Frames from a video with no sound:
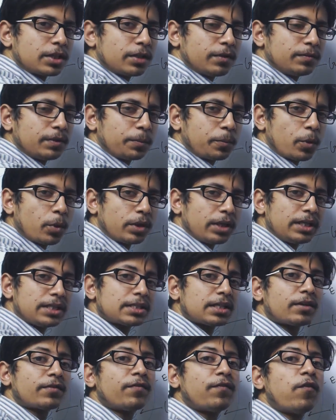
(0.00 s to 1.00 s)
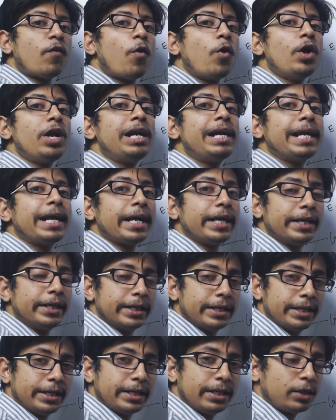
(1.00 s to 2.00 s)
structure of the proteins are
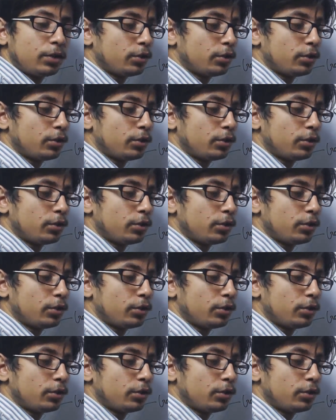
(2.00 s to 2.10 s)
folded